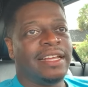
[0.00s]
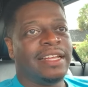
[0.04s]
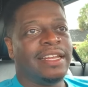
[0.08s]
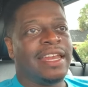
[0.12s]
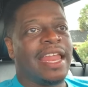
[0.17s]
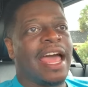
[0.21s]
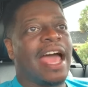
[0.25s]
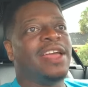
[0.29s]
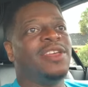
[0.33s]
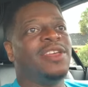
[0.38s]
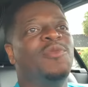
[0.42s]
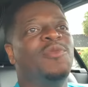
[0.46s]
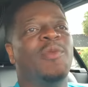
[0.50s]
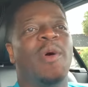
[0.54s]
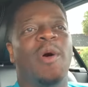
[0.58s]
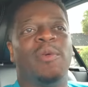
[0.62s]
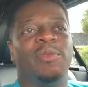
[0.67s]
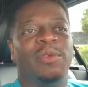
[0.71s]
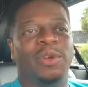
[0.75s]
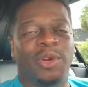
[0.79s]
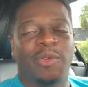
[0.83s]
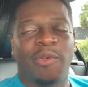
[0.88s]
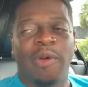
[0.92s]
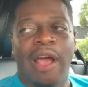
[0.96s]
Now
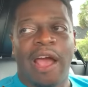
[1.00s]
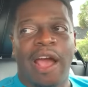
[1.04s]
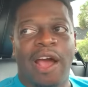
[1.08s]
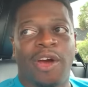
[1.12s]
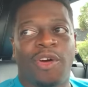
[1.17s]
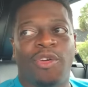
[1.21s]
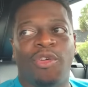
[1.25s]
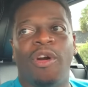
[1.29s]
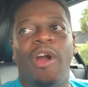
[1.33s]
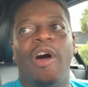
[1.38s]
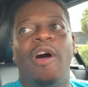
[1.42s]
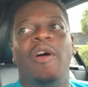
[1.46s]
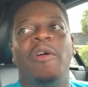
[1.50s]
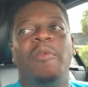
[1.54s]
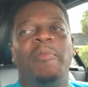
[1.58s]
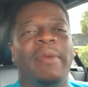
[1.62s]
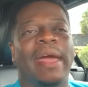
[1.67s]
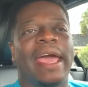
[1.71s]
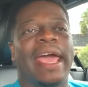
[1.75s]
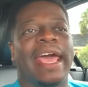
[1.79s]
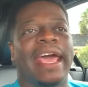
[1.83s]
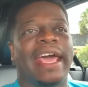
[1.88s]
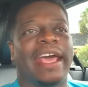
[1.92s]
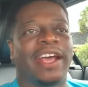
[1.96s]
on the ground, grown
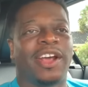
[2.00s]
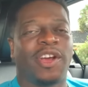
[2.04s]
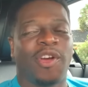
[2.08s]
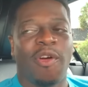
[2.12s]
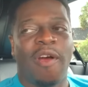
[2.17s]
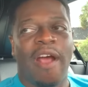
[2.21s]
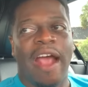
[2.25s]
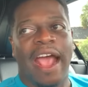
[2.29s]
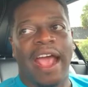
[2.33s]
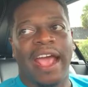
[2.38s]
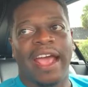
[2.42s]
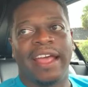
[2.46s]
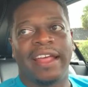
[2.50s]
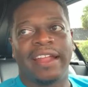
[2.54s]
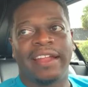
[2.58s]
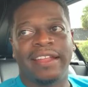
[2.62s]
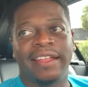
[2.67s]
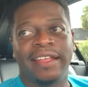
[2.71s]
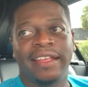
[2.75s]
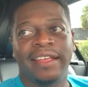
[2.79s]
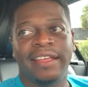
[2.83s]
man crying.